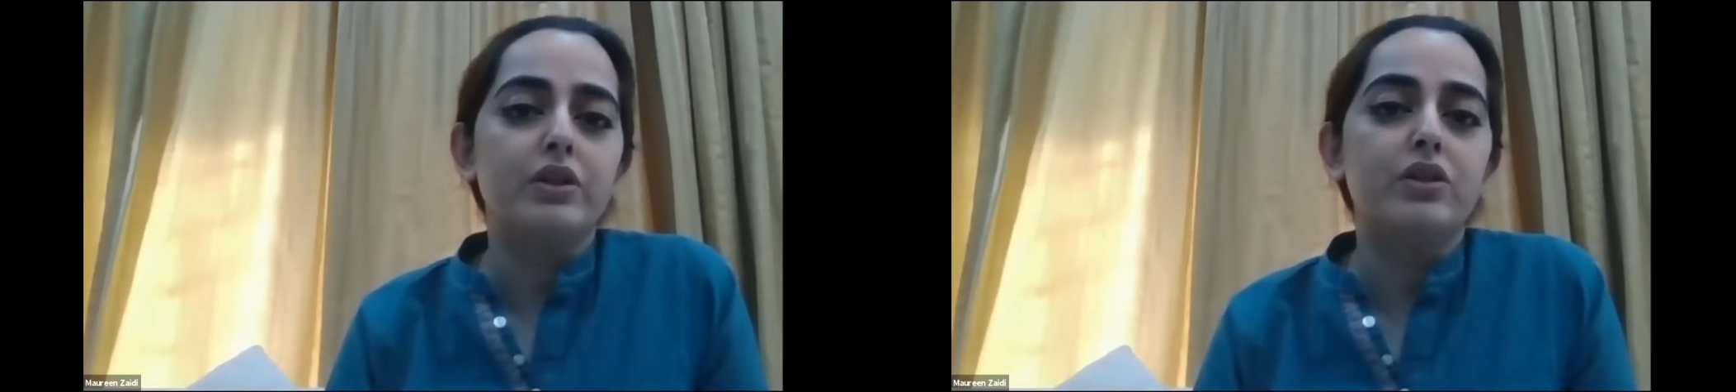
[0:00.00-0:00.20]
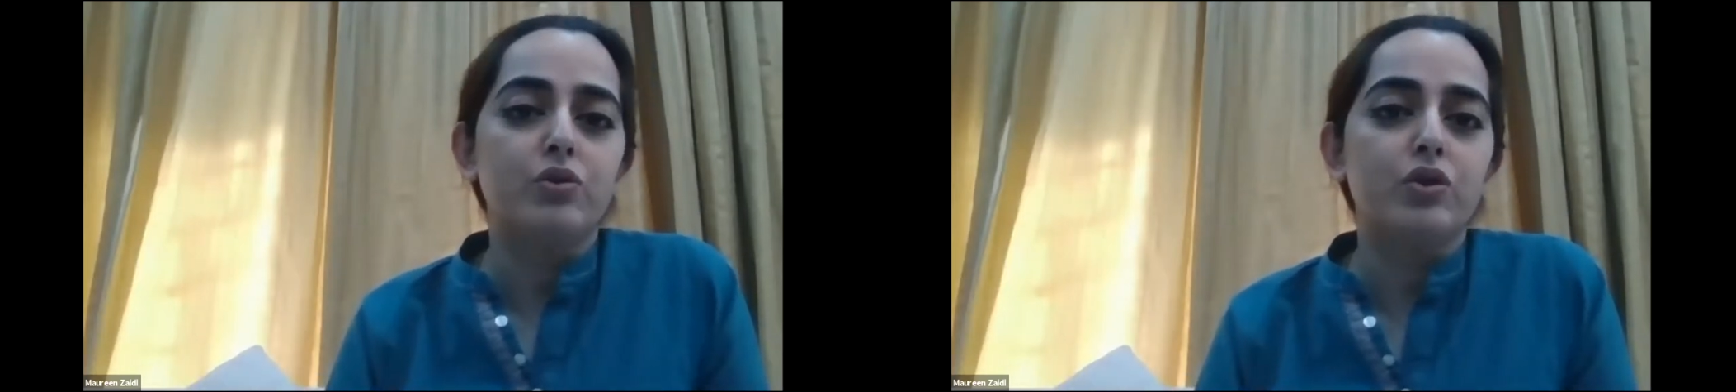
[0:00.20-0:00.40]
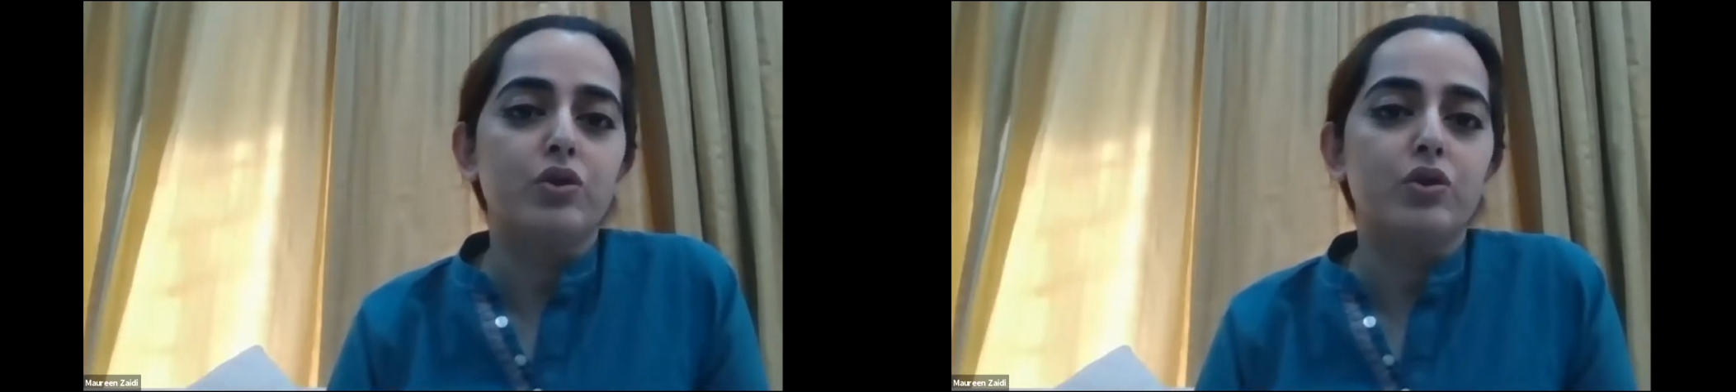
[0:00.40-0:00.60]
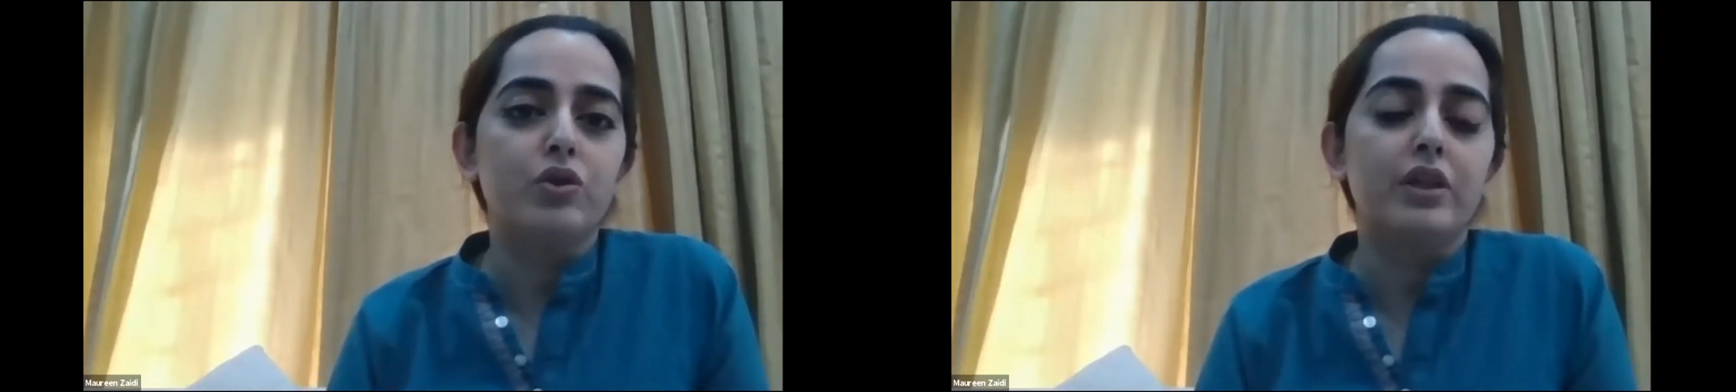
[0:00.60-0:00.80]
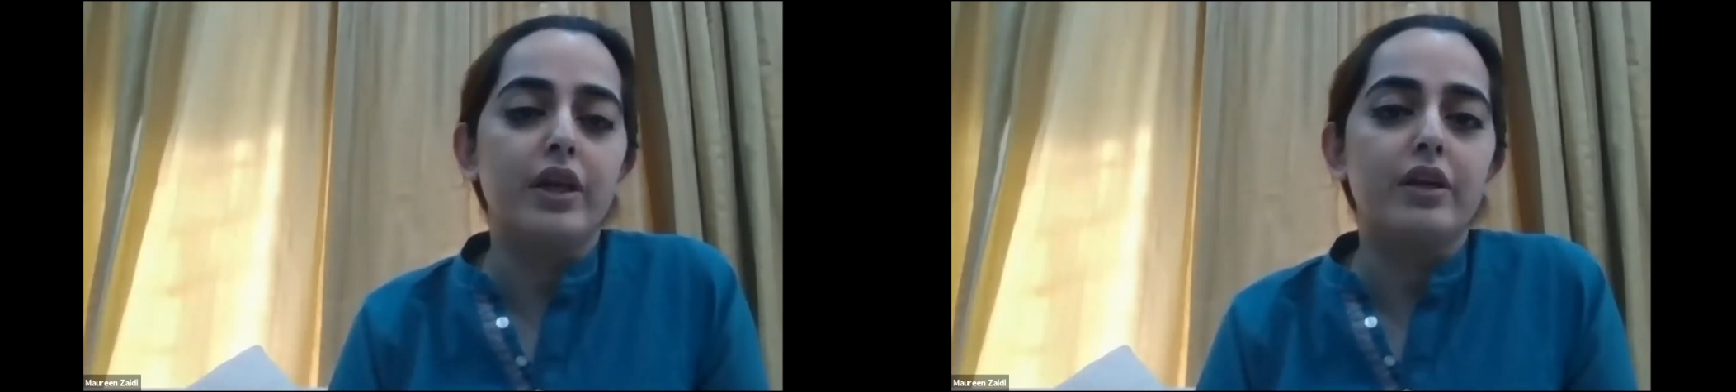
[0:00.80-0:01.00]
situation
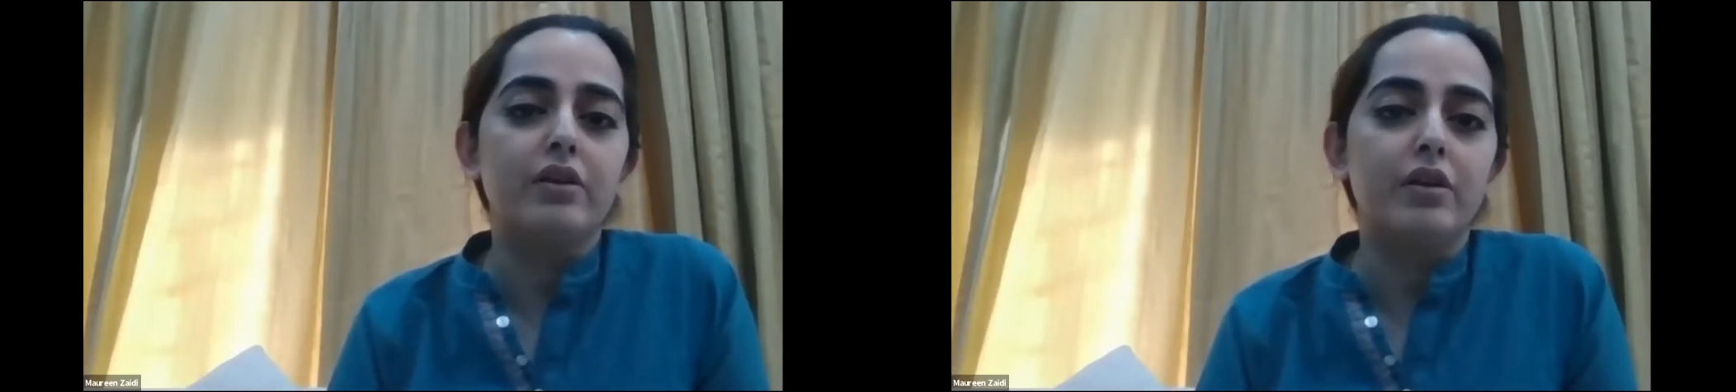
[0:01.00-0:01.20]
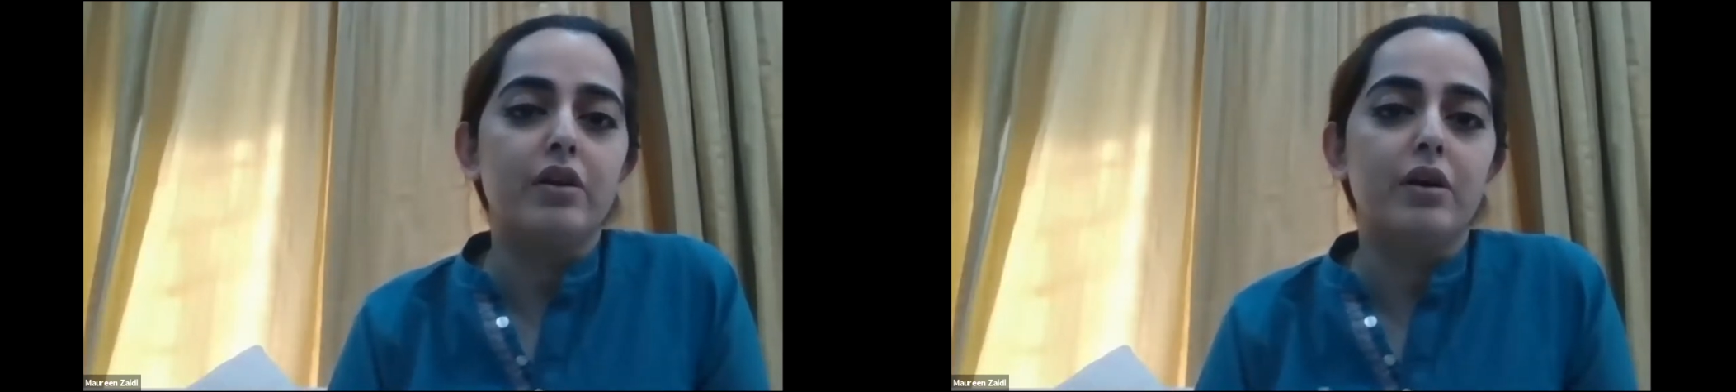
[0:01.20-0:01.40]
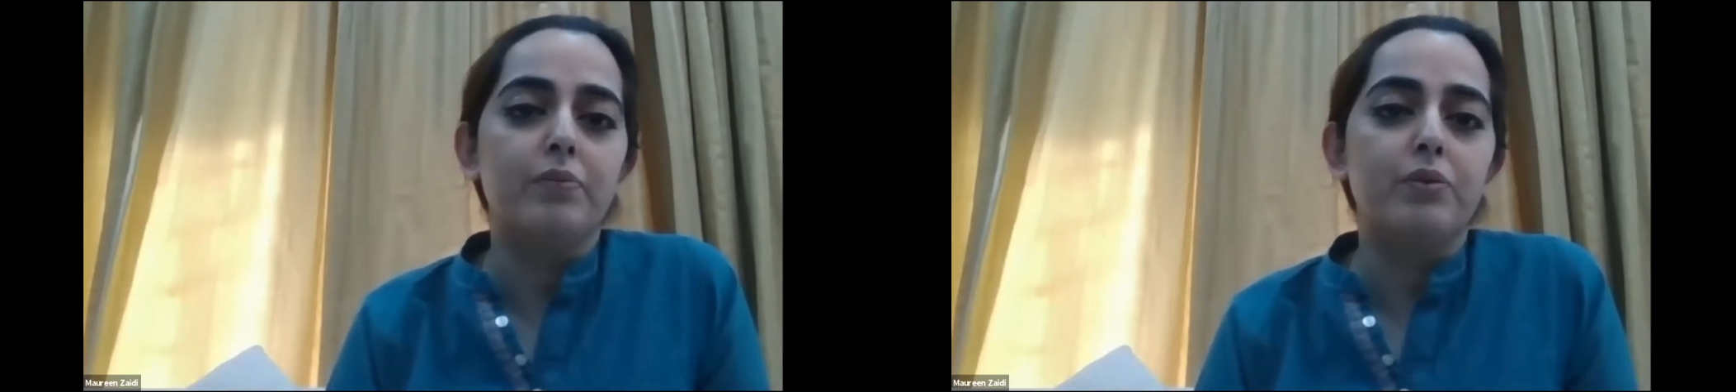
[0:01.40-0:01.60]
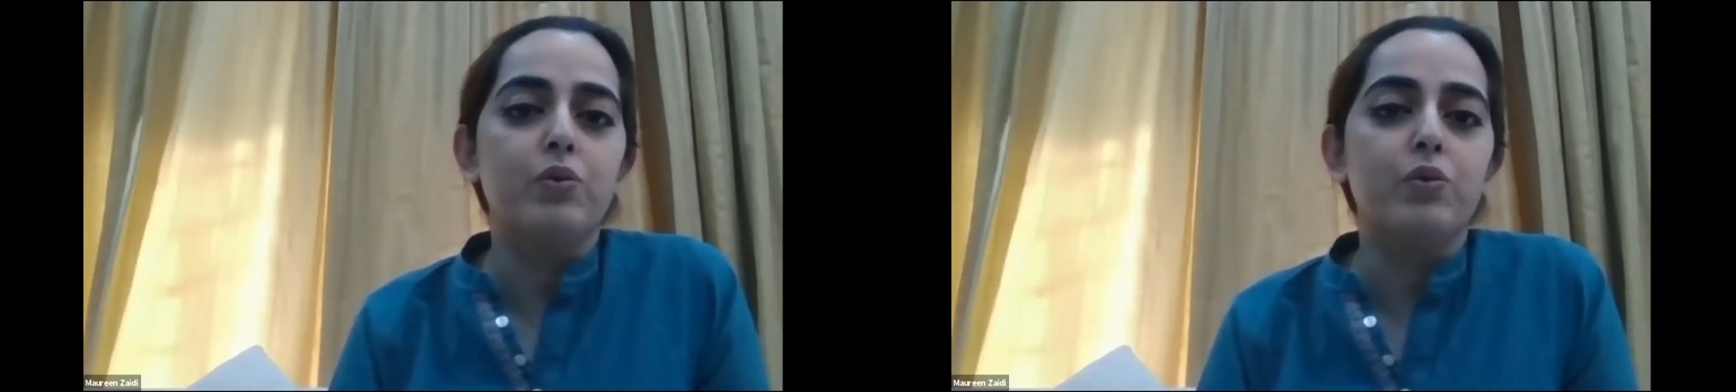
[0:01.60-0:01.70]
is again um,